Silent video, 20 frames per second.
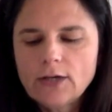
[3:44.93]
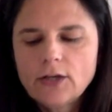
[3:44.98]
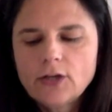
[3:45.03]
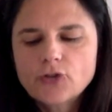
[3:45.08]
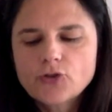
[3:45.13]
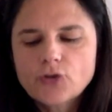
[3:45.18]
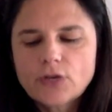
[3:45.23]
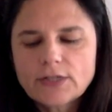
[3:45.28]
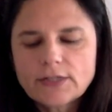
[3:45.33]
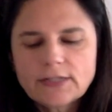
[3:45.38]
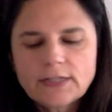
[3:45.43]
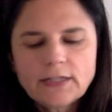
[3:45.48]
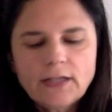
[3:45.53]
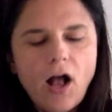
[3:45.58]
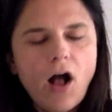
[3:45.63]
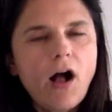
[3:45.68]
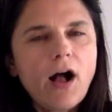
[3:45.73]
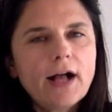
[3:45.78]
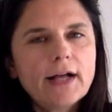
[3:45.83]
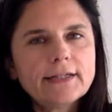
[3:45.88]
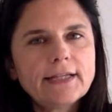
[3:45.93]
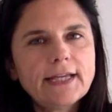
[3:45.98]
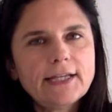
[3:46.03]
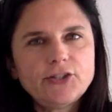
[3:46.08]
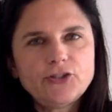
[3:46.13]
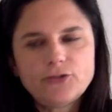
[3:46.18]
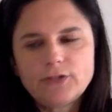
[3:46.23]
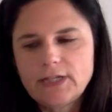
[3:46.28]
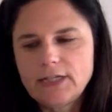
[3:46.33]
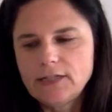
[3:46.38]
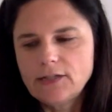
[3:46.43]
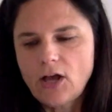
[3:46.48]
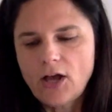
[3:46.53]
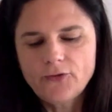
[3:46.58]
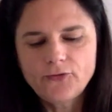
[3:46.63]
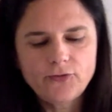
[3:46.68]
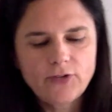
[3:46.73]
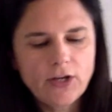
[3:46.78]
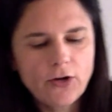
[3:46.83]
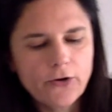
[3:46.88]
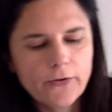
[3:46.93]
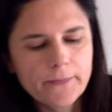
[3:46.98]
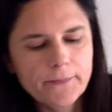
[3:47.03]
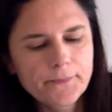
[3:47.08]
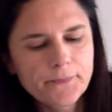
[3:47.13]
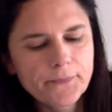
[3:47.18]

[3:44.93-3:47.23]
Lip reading: "Trust in God and you need not fear."